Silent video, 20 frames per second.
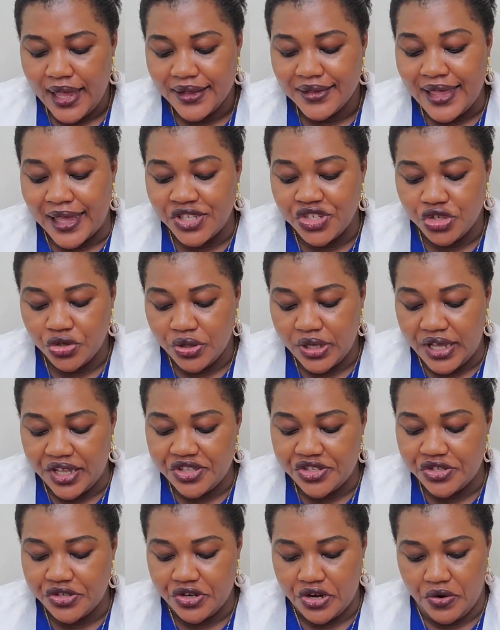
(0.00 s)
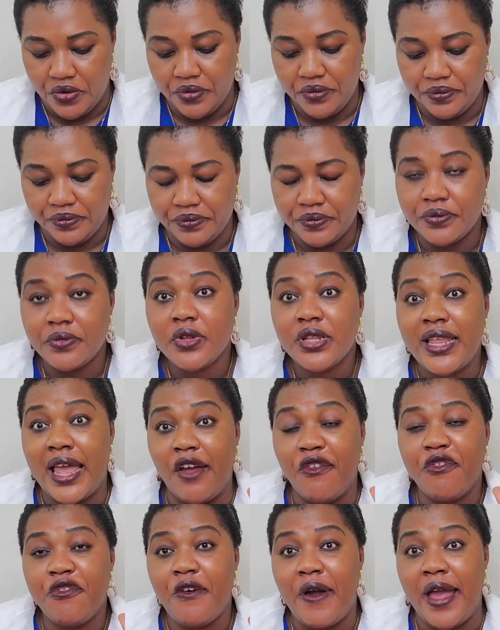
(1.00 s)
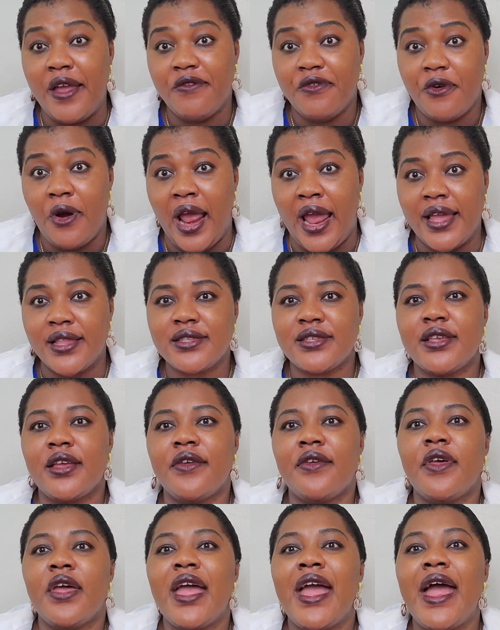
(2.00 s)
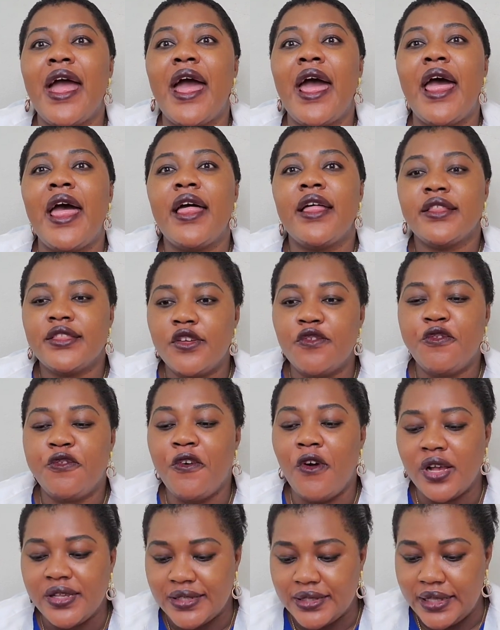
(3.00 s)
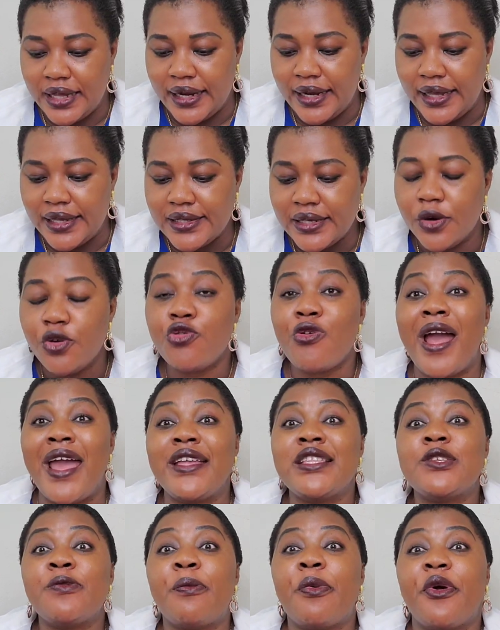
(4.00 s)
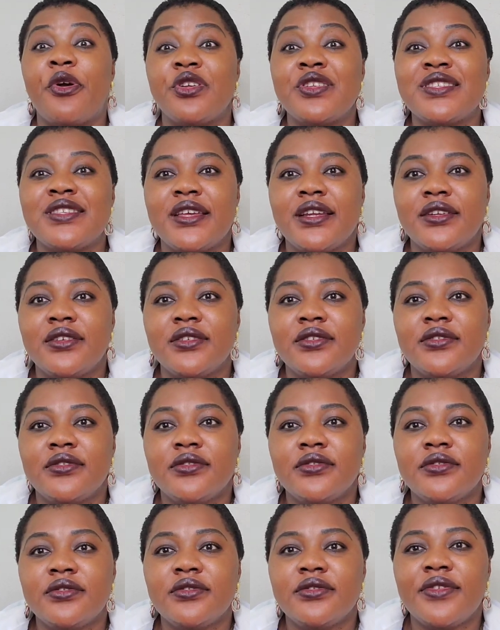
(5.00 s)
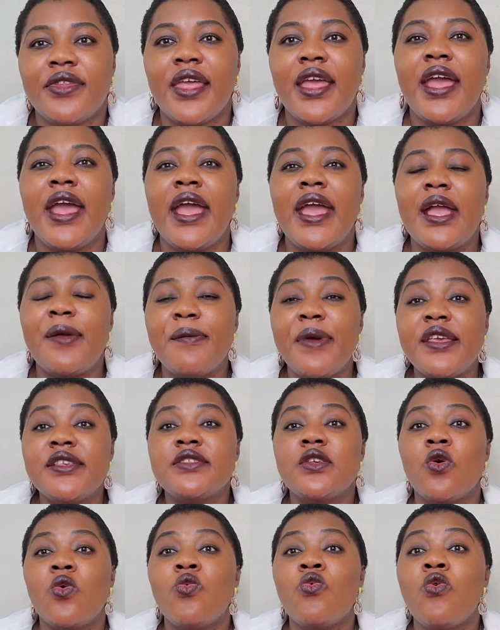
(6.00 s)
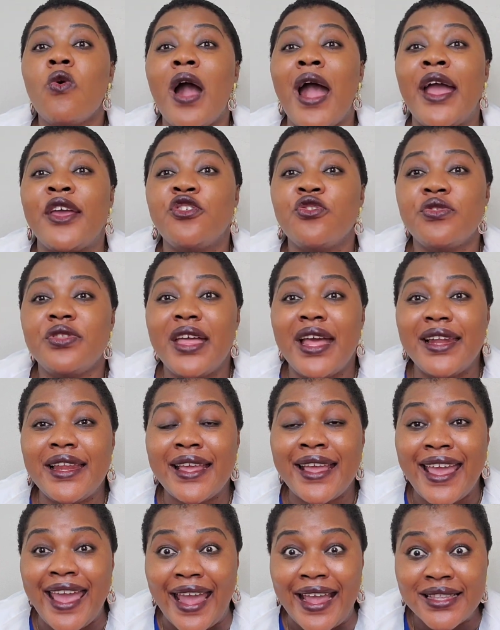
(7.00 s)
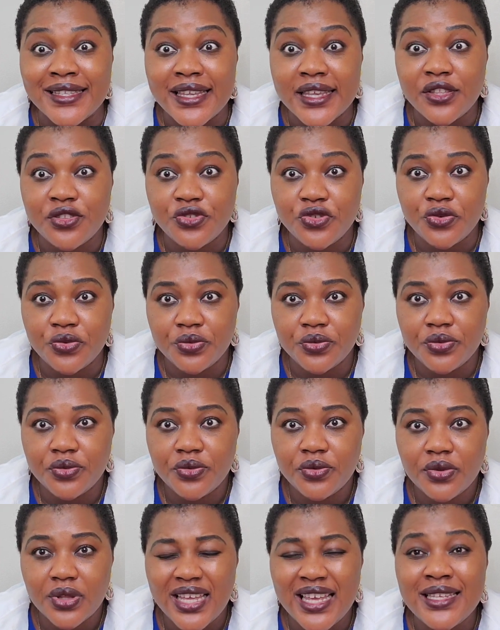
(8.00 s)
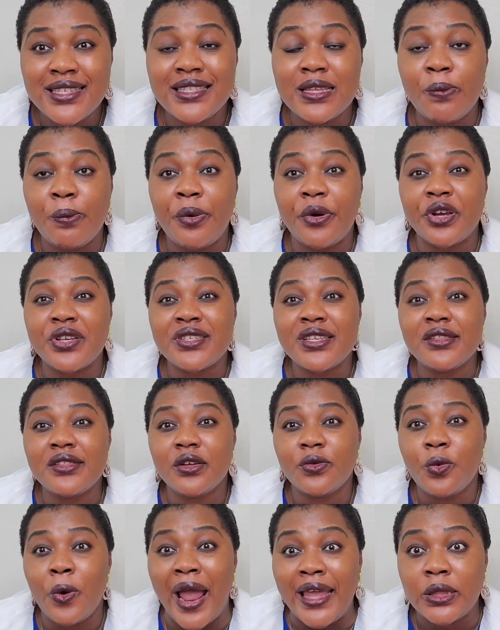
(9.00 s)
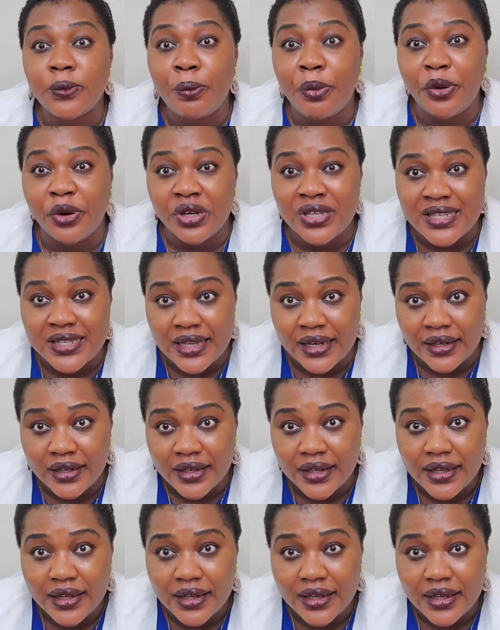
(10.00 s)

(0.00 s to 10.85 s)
that you need to know. There are 5 rights. The first thing is right person. It means, who are you delegating to? Is the person the right person?